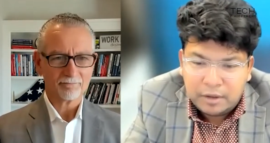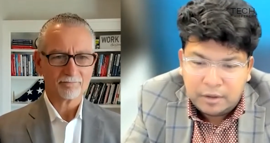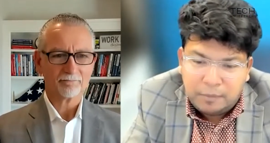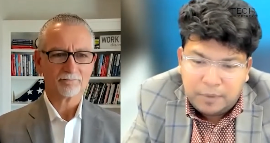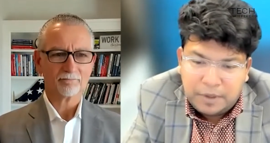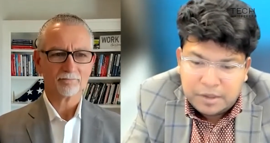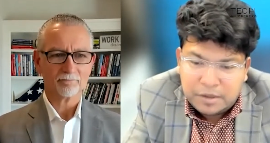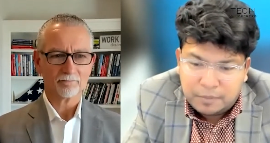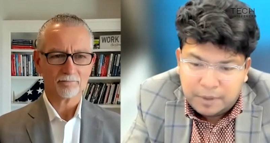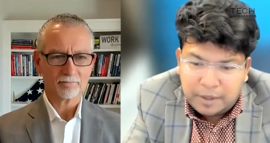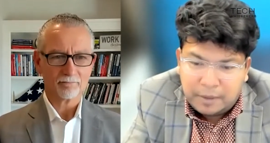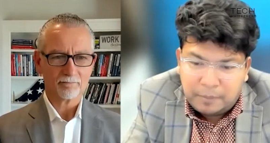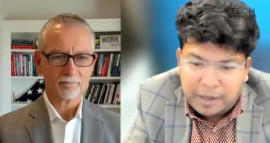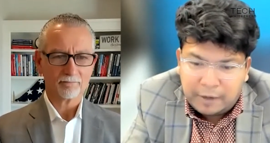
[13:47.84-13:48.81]
Speaker 1: replaced by
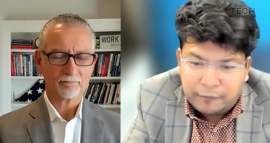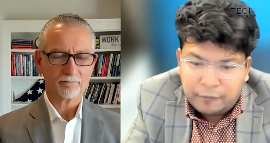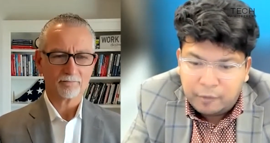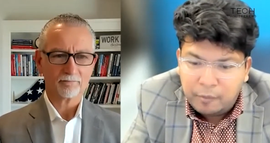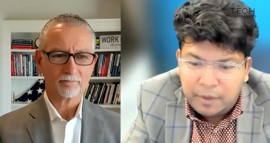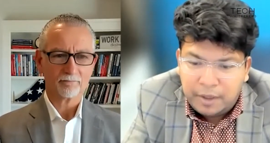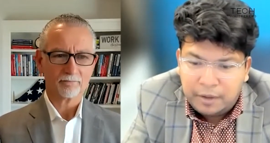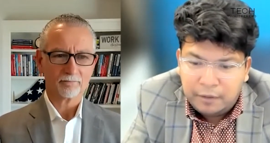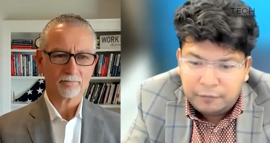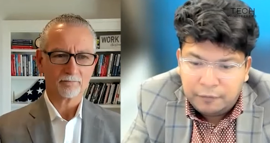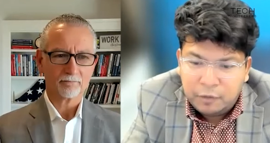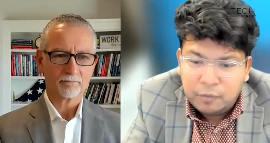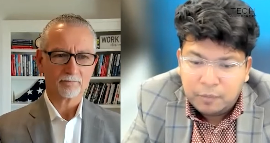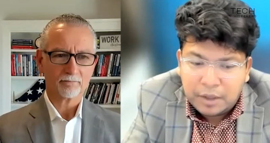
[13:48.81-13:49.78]
a platform built in
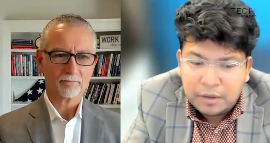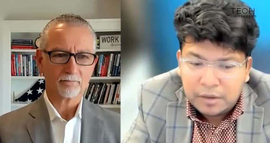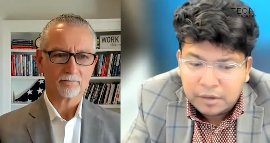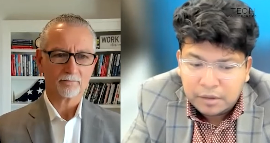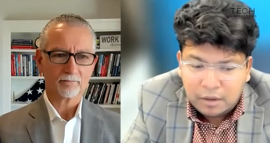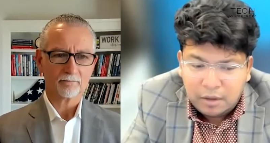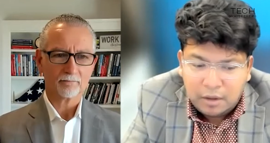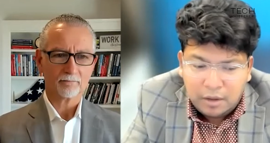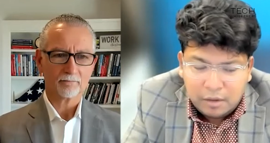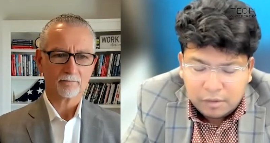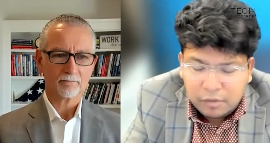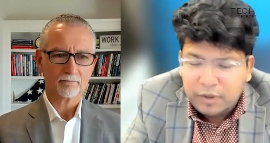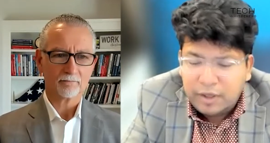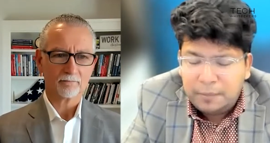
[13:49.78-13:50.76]
few months.
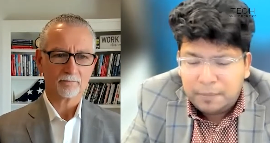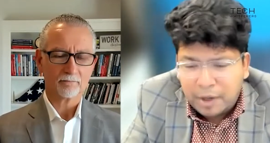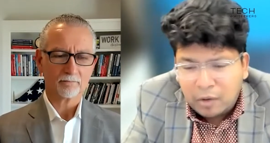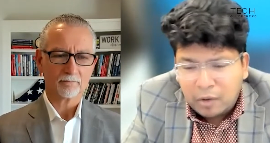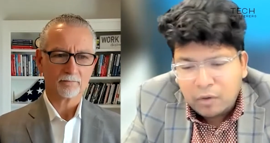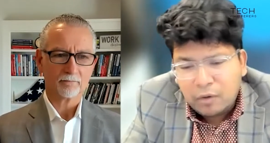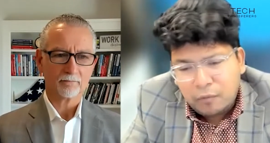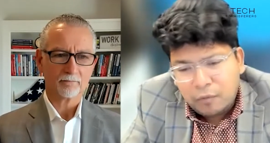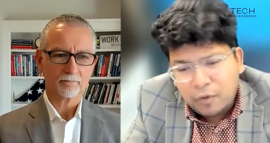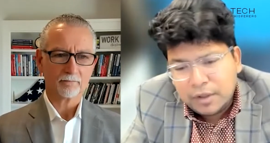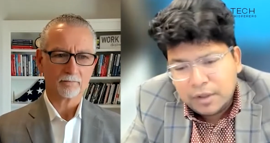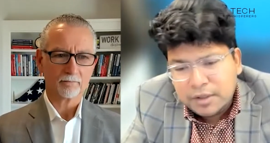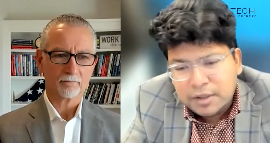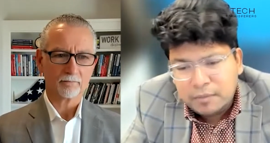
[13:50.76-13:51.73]
So really proud of what
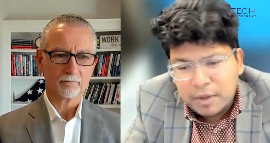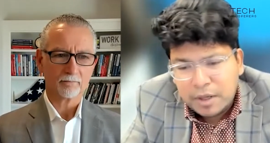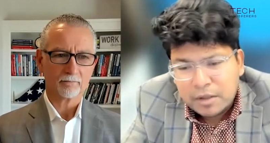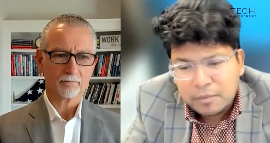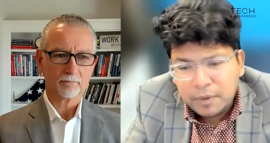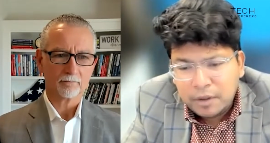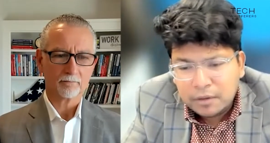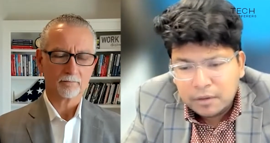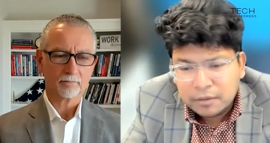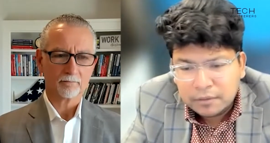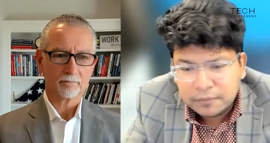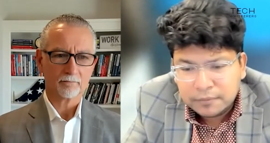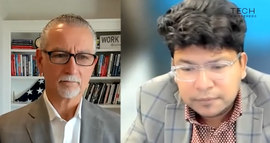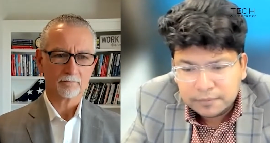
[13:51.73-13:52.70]
the team has built.
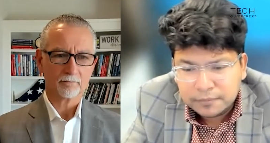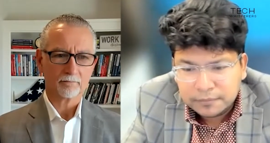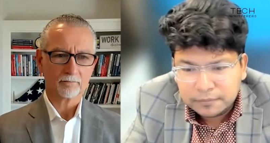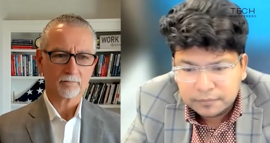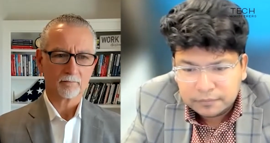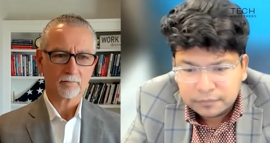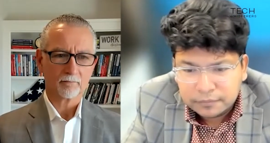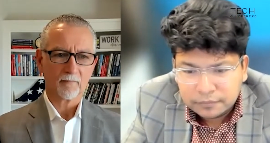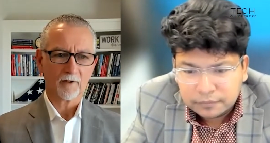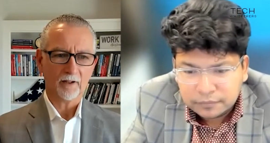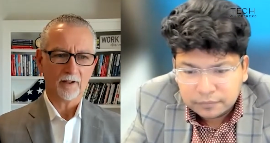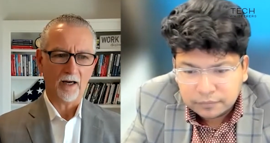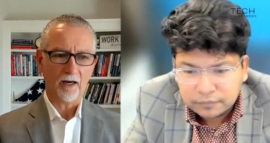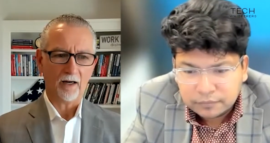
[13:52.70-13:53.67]

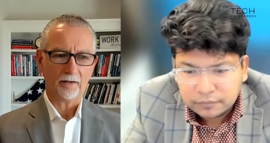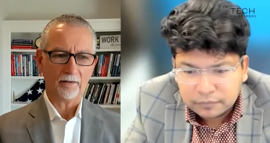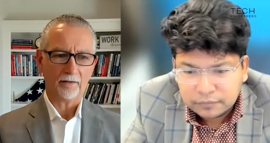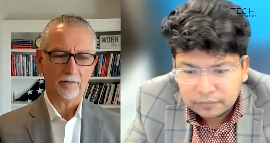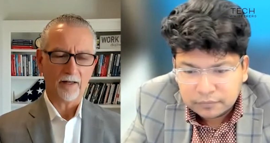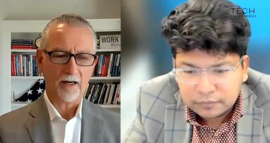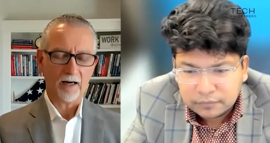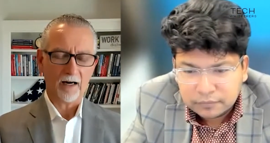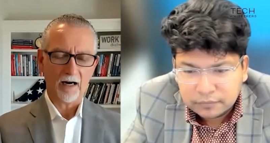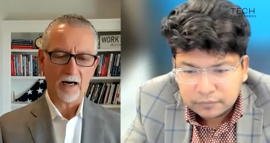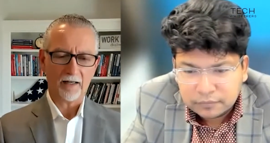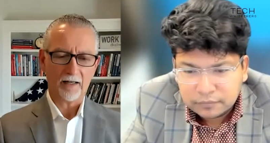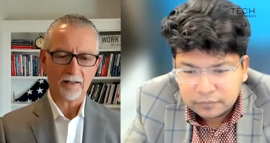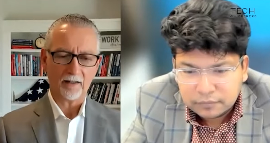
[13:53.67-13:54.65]
Speaker 2: Yeah, yeah.
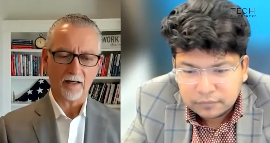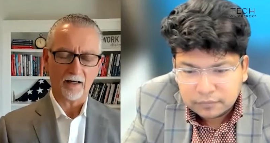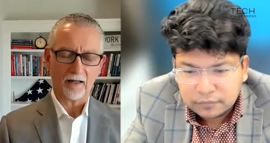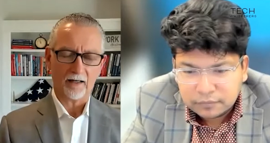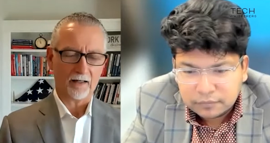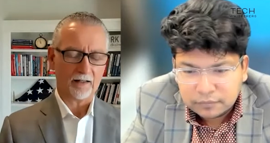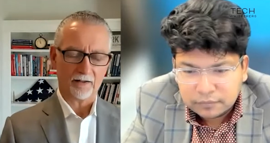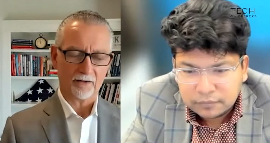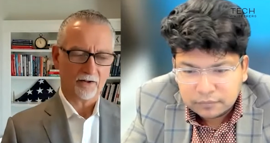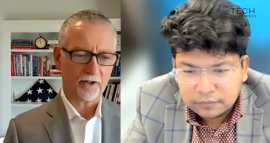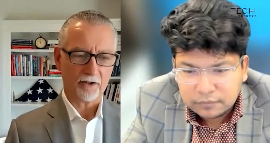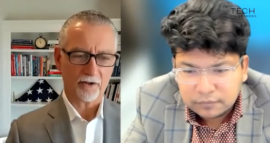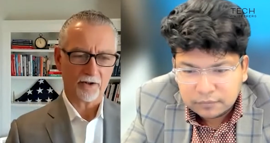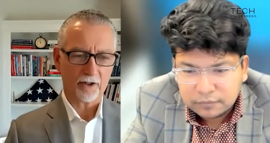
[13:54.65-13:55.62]
I it's
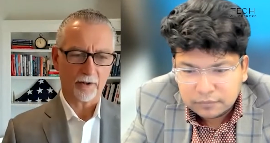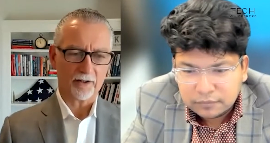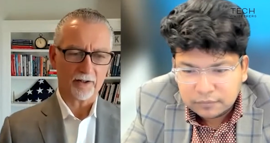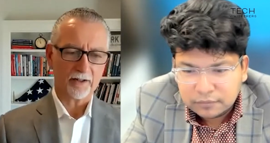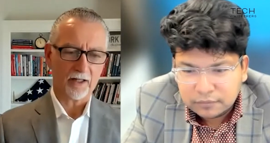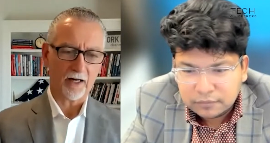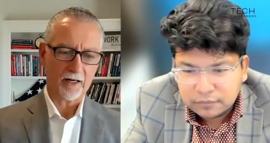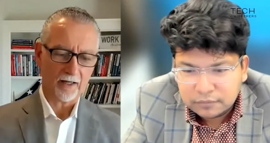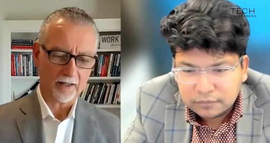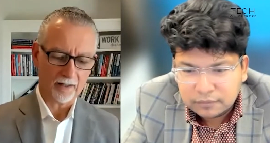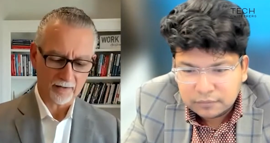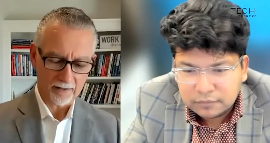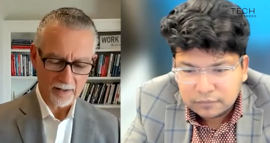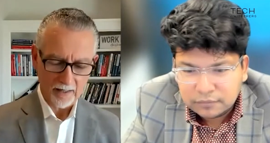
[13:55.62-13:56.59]
just so
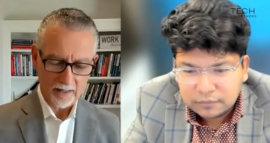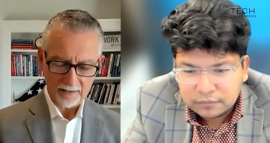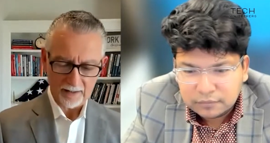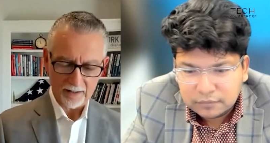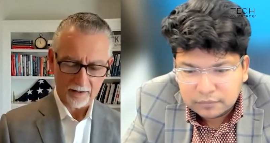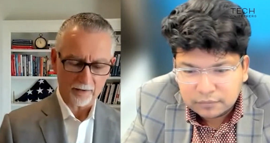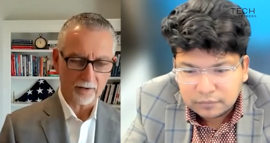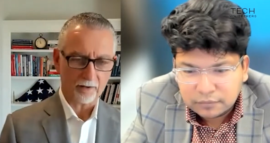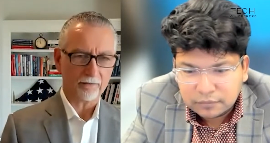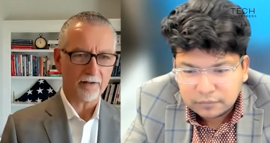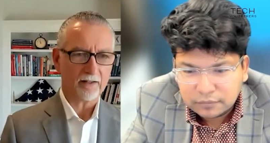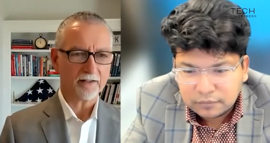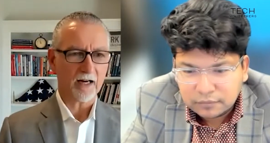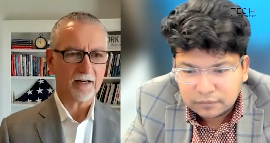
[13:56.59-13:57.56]
exciting and the idea
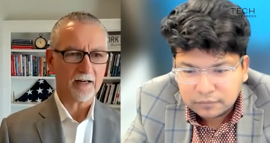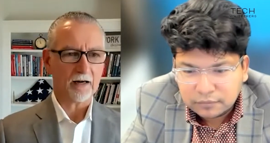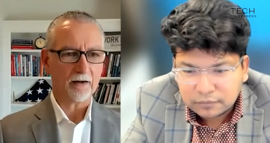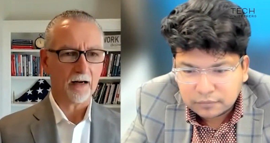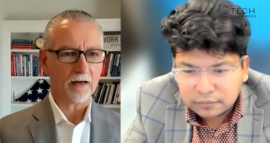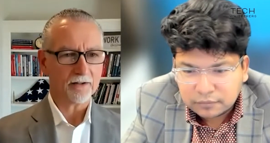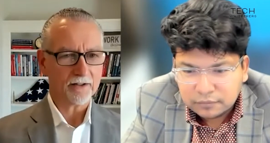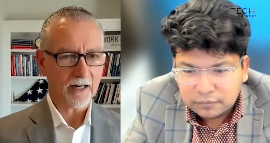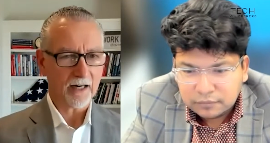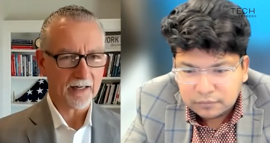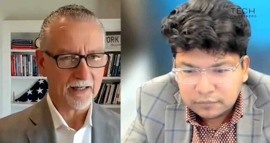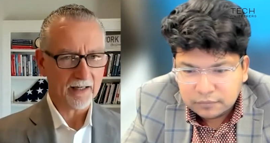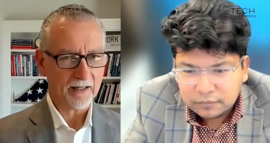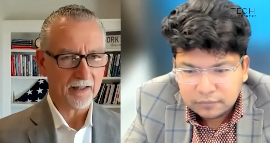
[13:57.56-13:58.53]
of inside out
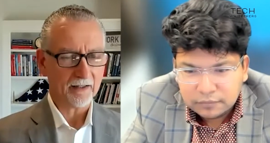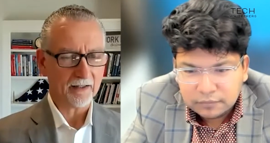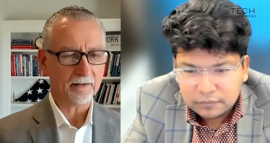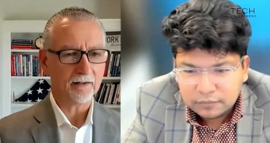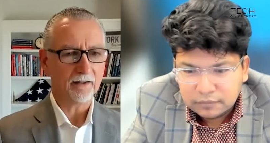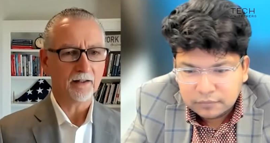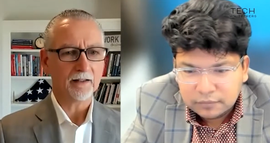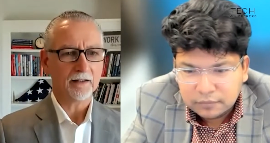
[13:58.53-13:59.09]
outside in and